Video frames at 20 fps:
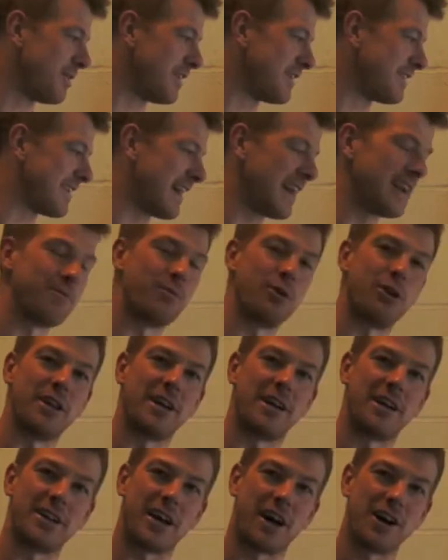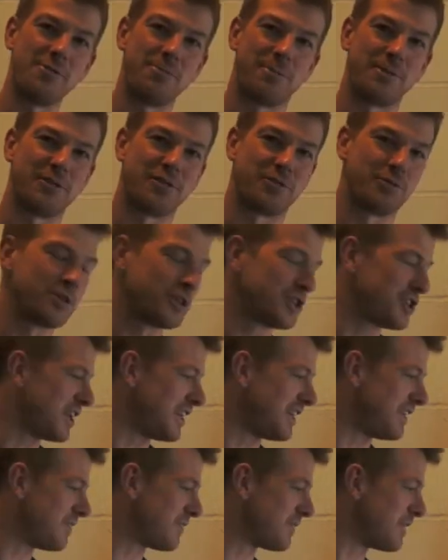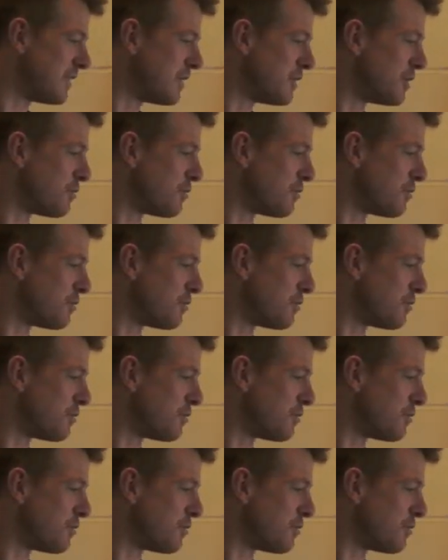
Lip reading: and exactly what they're hoping to achieve.